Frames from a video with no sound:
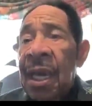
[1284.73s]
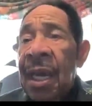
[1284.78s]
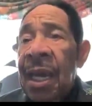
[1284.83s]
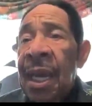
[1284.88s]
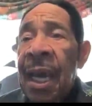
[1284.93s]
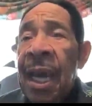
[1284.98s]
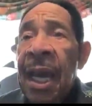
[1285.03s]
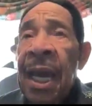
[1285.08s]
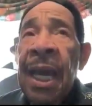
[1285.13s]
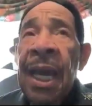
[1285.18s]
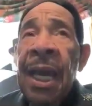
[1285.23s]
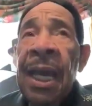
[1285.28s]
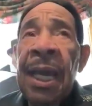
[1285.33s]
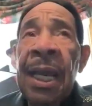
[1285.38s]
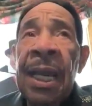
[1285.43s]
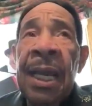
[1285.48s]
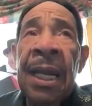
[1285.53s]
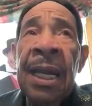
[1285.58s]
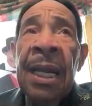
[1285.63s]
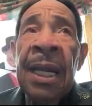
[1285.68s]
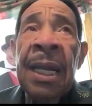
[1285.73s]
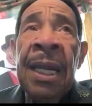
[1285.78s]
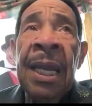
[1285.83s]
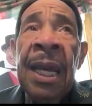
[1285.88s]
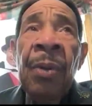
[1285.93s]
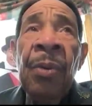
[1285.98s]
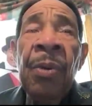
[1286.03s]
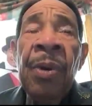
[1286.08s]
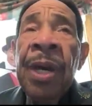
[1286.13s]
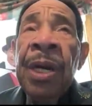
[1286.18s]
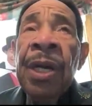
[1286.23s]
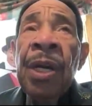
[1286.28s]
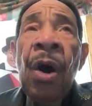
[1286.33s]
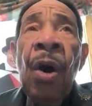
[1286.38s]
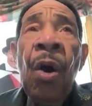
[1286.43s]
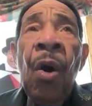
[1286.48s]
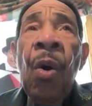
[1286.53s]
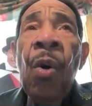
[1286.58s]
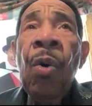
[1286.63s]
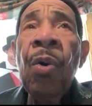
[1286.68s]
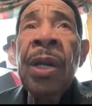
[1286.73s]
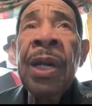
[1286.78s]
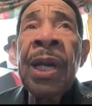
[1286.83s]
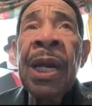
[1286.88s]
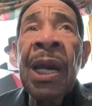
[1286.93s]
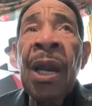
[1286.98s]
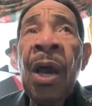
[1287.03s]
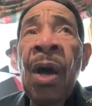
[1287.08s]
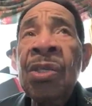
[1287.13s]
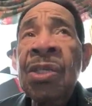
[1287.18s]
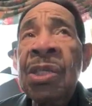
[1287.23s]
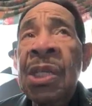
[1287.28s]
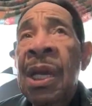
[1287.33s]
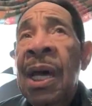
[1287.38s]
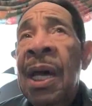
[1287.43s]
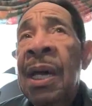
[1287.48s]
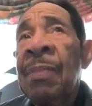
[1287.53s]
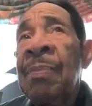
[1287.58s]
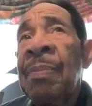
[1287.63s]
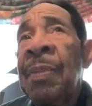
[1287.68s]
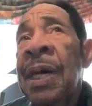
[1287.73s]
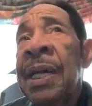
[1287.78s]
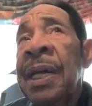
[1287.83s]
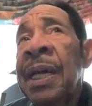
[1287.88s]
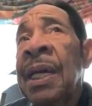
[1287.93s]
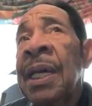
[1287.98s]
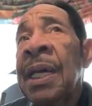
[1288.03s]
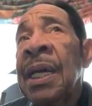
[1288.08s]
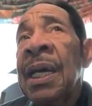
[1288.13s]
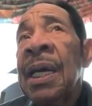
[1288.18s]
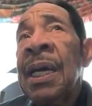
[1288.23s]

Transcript: And they were in the hole and lost a lot of money.